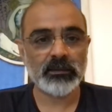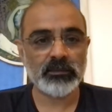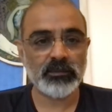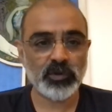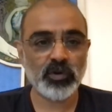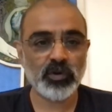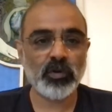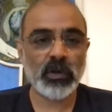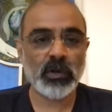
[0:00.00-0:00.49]

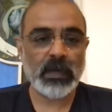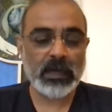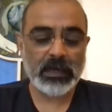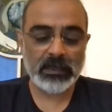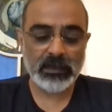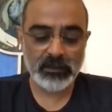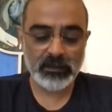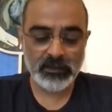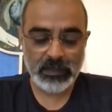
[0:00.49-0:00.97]
you know,
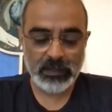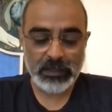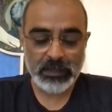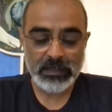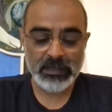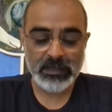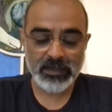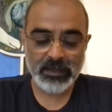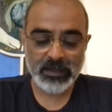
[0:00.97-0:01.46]
an
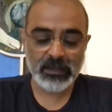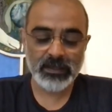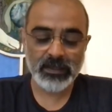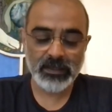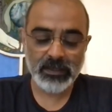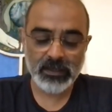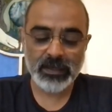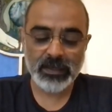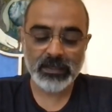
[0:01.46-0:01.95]
indirectly
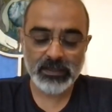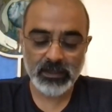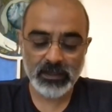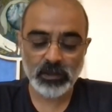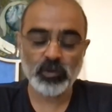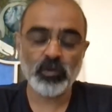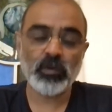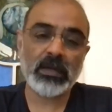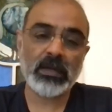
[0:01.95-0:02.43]
connected
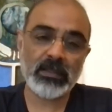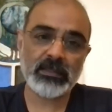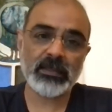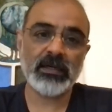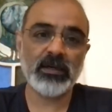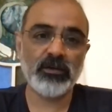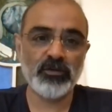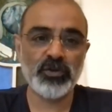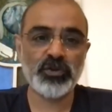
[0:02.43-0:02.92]
to health
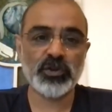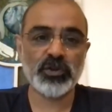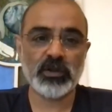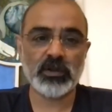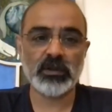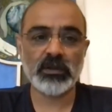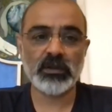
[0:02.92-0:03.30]
individual,